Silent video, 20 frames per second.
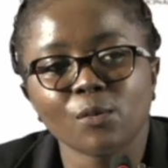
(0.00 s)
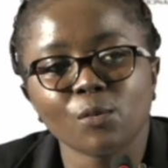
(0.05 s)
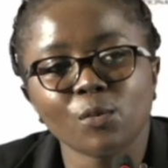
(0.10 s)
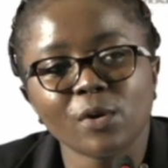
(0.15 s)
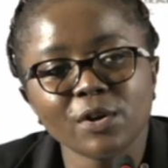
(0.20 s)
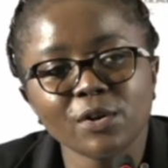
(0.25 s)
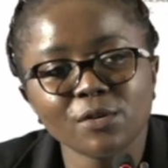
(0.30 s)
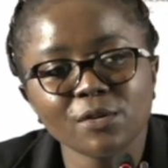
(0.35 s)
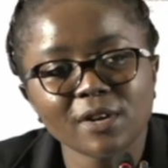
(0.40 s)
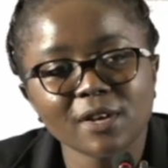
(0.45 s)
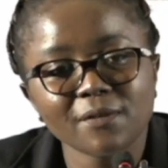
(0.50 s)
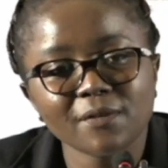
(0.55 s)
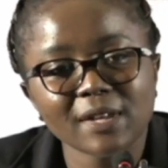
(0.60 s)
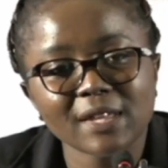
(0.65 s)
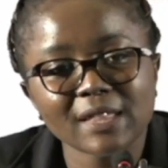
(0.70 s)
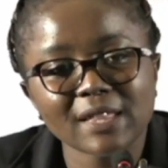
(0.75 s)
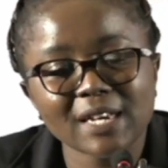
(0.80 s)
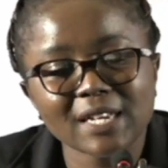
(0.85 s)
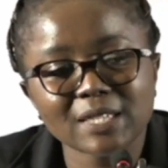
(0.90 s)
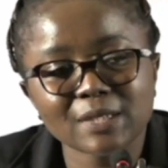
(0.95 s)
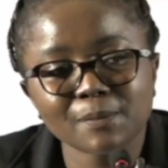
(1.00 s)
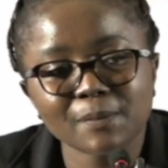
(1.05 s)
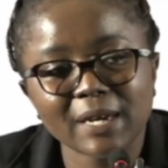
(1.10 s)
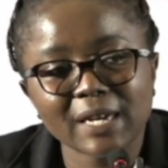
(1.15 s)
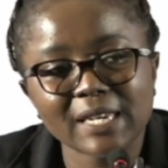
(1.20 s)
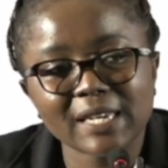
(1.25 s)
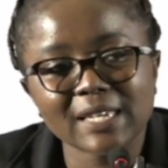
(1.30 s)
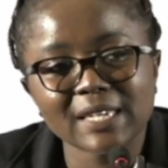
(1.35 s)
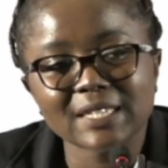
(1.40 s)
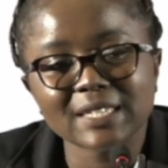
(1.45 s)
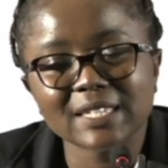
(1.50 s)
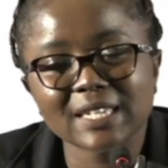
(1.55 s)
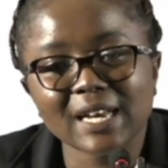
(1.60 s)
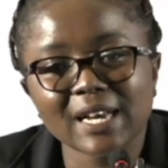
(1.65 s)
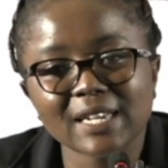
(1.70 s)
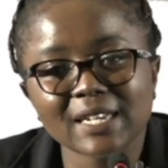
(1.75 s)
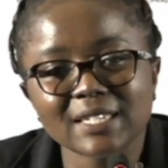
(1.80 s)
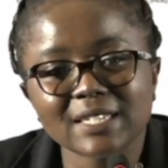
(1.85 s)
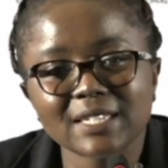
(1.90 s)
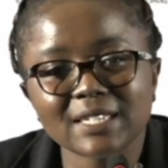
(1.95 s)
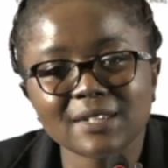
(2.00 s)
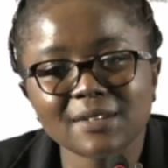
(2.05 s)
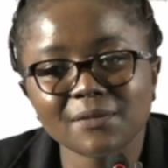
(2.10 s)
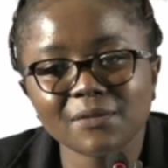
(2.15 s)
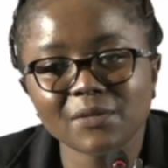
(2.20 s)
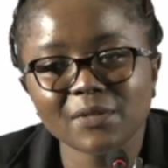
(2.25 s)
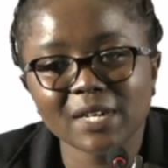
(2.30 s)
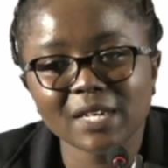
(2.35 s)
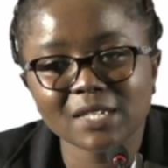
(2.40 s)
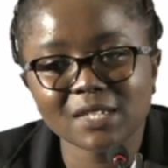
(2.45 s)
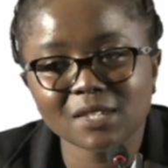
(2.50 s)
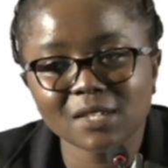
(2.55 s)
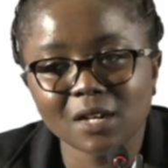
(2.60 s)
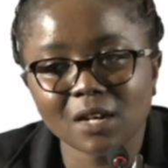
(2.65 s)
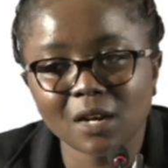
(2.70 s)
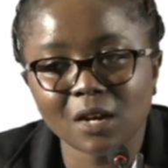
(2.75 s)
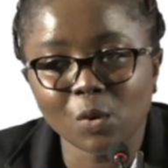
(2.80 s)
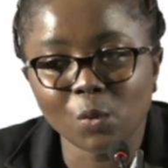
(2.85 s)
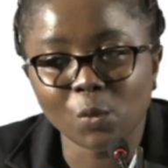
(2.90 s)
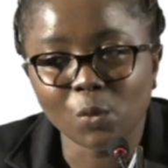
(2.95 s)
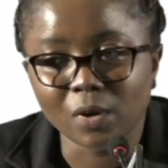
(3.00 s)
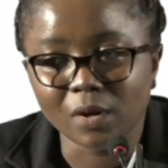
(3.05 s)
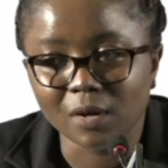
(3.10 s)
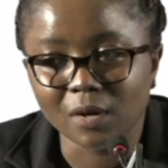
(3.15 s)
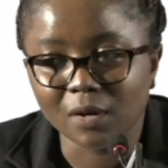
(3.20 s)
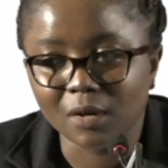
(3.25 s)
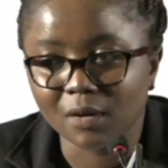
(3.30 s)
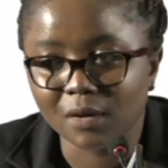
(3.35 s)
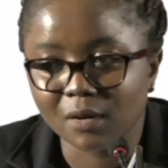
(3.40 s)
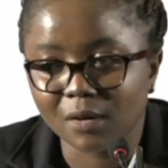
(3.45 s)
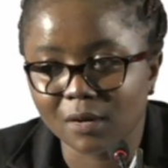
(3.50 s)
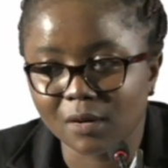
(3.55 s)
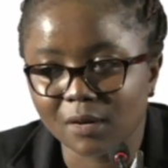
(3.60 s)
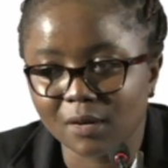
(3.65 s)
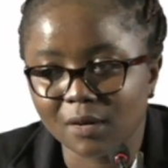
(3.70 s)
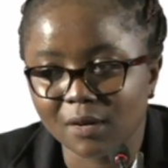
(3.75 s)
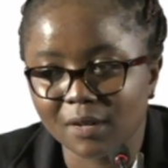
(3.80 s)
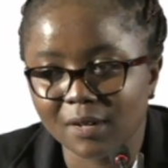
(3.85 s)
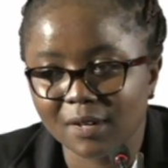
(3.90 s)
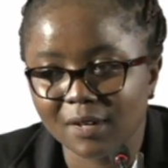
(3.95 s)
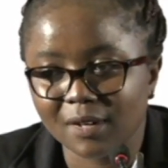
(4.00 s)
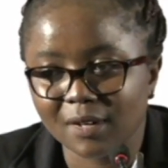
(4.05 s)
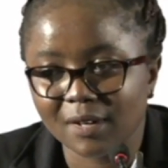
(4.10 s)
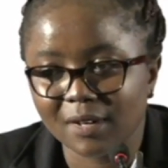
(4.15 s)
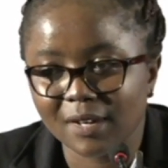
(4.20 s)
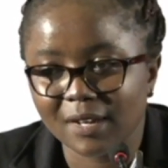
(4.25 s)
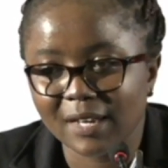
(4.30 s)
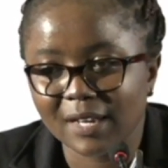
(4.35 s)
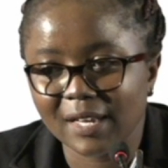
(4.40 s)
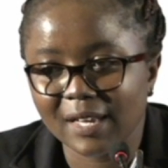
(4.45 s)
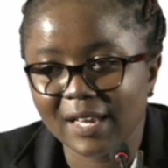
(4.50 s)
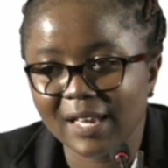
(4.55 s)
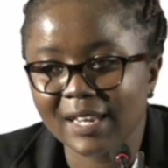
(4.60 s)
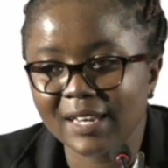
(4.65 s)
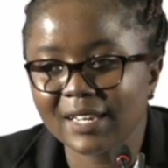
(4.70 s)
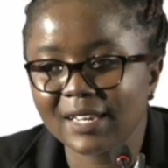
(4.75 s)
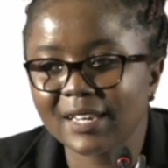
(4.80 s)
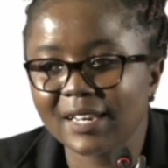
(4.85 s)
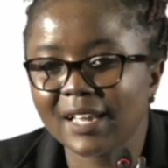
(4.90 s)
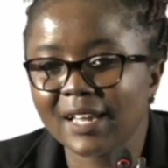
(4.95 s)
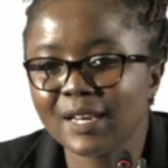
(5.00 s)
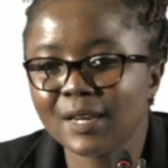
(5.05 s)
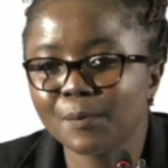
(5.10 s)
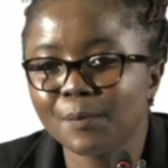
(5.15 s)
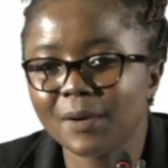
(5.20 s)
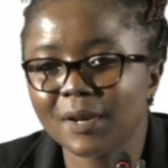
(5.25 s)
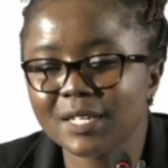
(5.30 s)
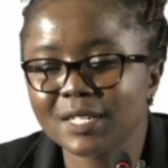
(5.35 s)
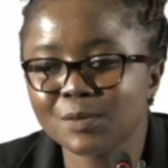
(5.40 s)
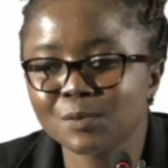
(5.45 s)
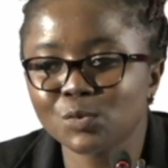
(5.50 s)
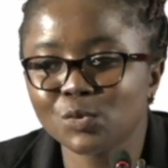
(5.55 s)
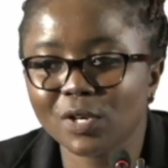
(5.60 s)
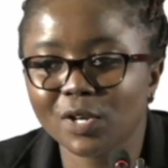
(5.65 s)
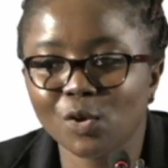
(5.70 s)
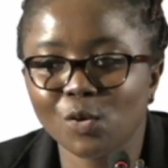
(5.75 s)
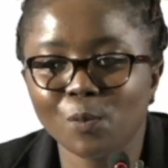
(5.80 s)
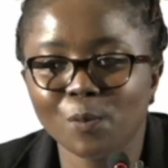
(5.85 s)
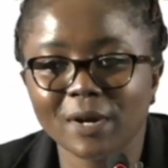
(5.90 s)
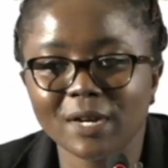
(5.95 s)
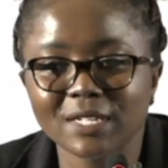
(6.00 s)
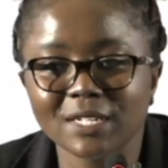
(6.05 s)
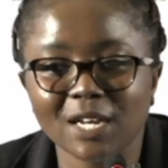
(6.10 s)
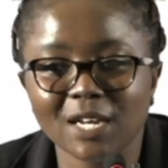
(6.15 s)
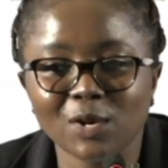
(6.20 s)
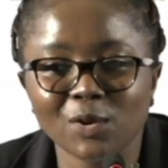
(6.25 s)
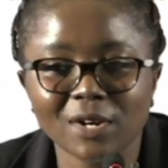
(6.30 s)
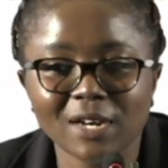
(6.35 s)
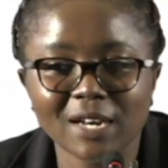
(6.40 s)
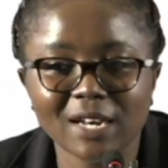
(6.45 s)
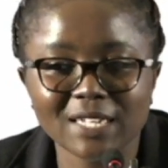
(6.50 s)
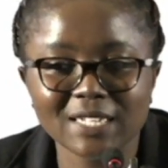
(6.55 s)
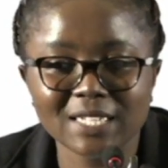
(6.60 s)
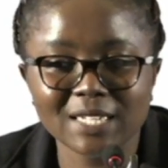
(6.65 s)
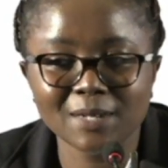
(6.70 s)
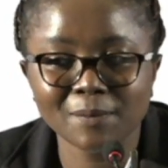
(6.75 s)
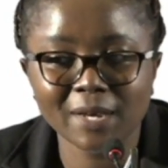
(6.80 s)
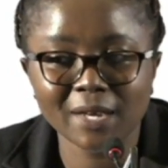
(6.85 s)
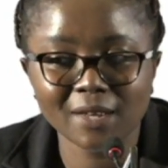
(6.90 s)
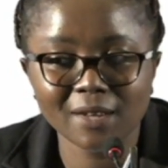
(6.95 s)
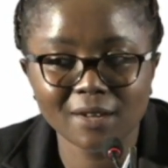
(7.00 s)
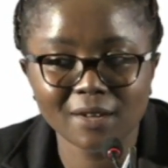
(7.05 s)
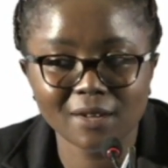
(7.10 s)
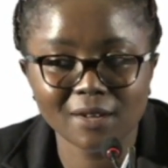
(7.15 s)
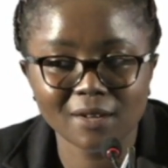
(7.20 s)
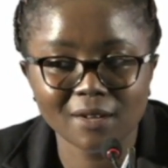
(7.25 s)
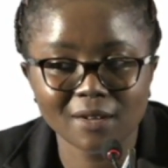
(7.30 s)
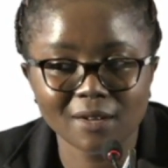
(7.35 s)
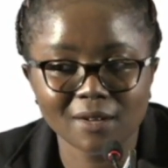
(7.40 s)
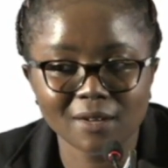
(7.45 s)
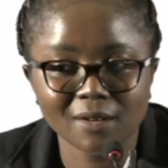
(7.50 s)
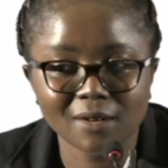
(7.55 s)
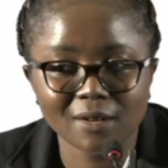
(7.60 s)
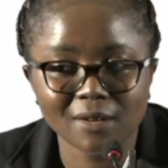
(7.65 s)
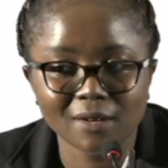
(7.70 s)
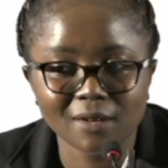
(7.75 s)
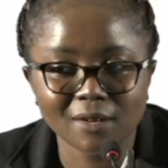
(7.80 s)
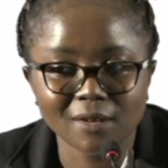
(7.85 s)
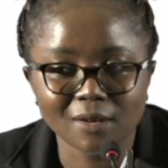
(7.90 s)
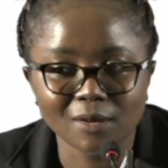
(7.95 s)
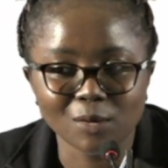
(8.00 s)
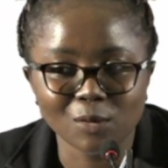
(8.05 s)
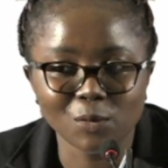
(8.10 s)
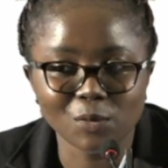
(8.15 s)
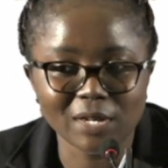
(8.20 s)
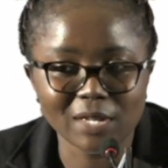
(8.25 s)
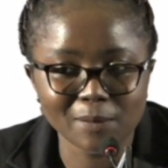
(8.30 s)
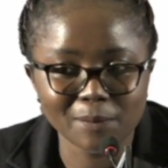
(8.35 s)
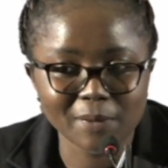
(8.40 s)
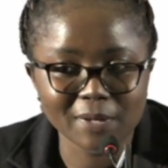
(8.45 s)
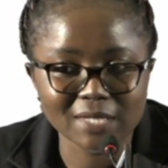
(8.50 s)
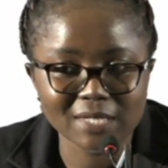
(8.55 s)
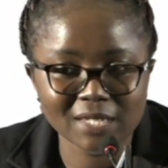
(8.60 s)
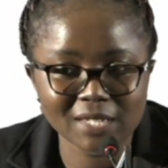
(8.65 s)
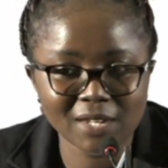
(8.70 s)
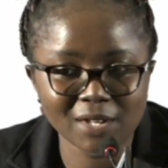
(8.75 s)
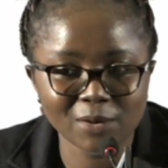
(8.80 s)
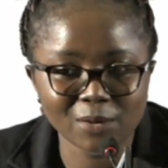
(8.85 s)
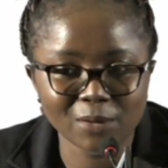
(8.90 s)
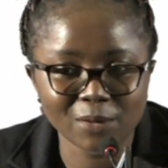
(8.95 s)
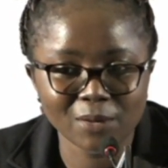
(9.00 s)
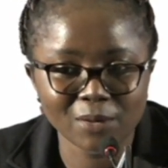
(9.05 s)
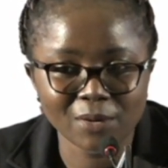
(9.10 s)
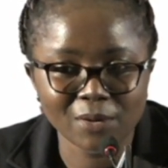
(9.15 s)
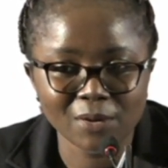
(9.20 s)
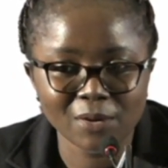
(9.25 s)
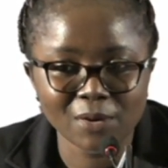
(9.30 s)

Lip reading: When you're given that money, it's a TVET loan. And in any place mtu akikupatia loan lazima ulipe, si ndio?